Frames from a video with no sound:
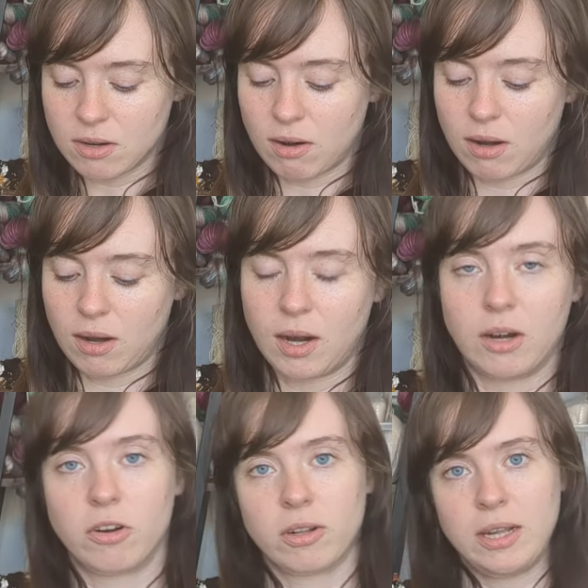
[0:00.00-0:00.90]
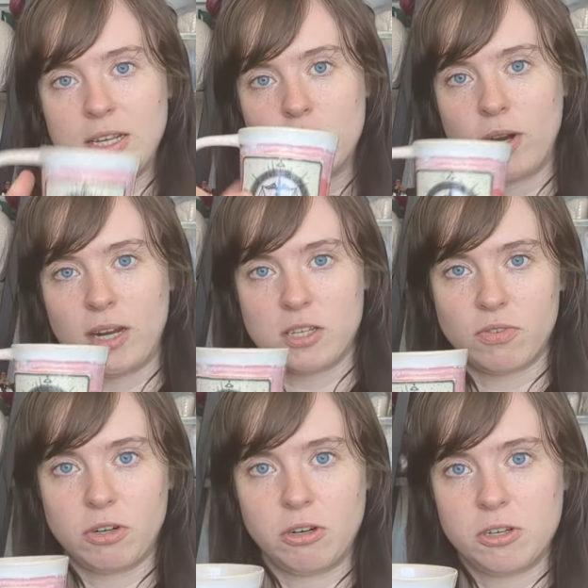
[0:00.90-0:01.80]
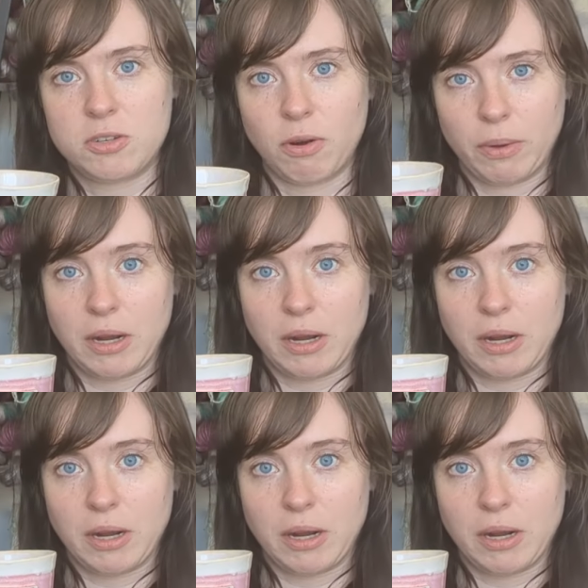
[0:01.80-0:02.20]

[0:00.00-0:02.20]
are Underglaze transfers from